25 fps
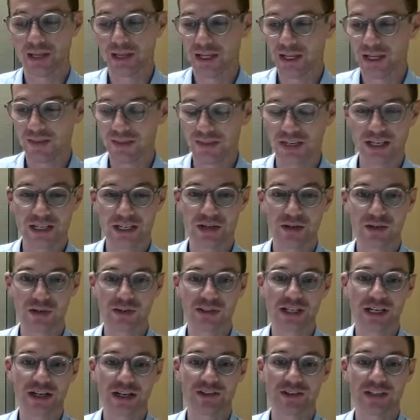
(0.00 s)
And then it goes
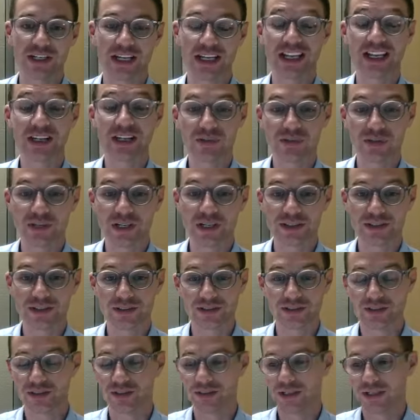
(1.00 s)
down to
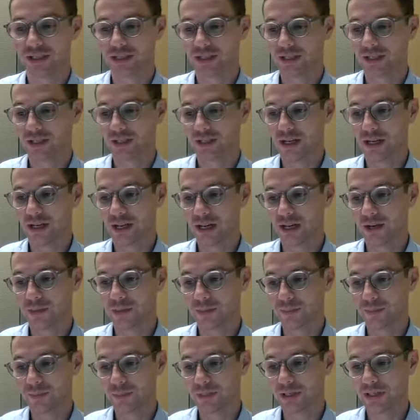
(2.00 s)
interests,
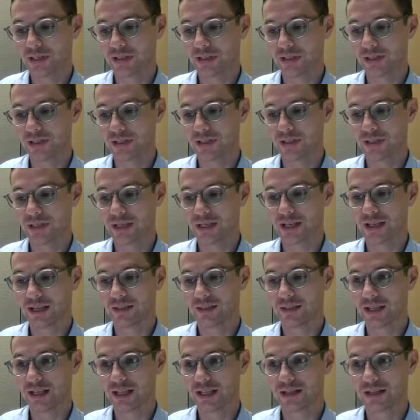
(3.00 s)
and
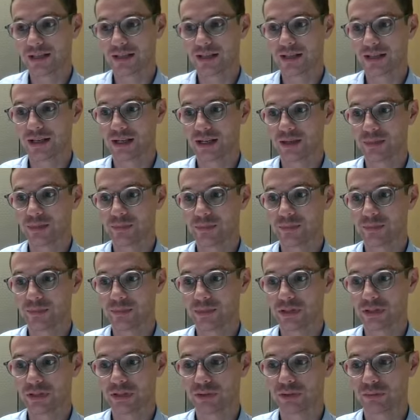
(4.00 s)
then
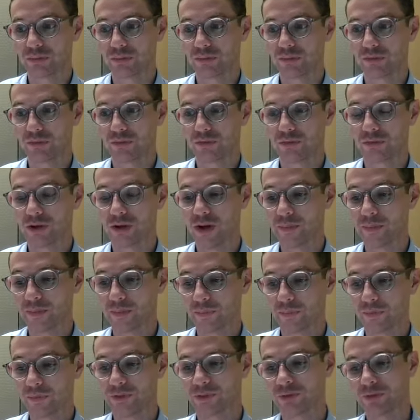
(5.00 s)

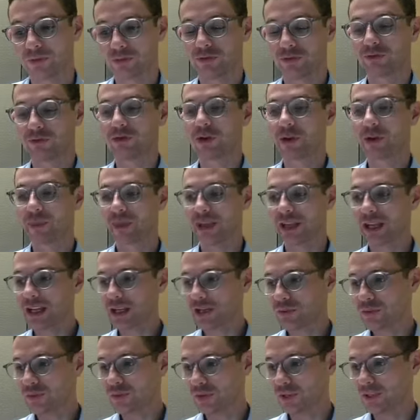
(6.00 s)
from the
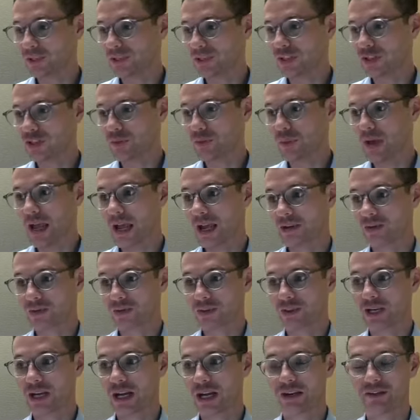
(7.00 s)
interest, then you may
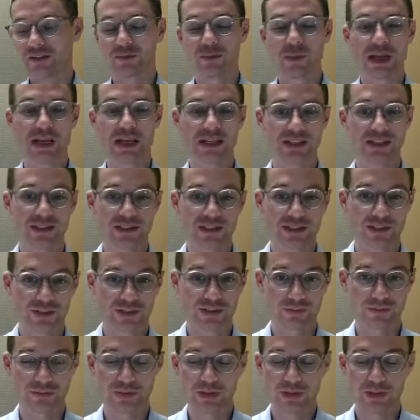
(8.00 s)
actually kind of make a decision.